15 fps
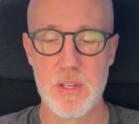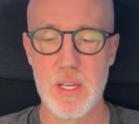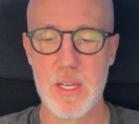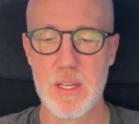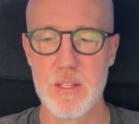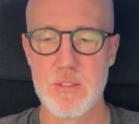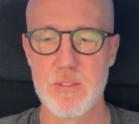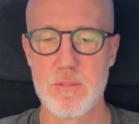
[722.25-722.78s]

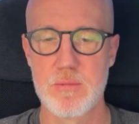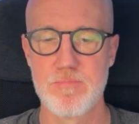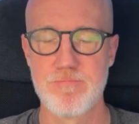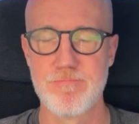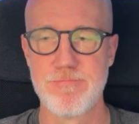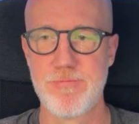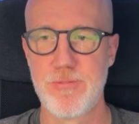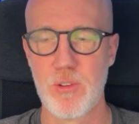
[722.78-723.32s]
It's
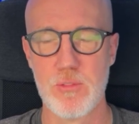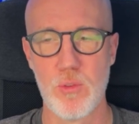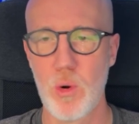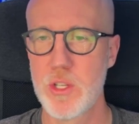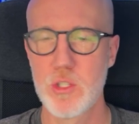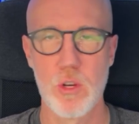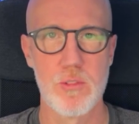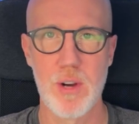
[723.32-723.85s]
for
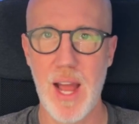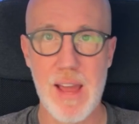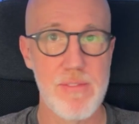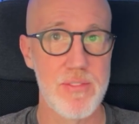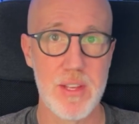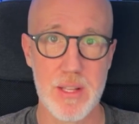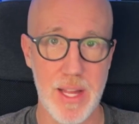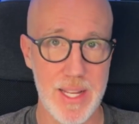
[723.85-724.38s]
voiceover, I
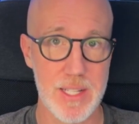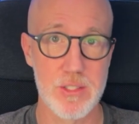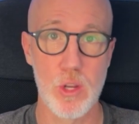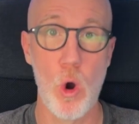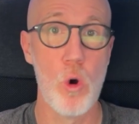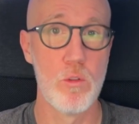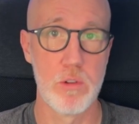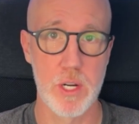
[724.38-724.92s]
feel like it's
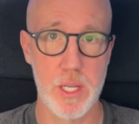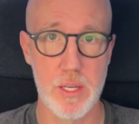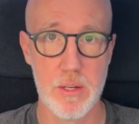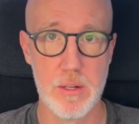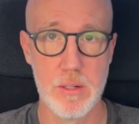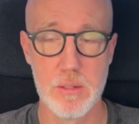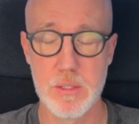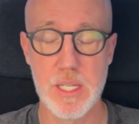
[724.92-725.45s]
overkill,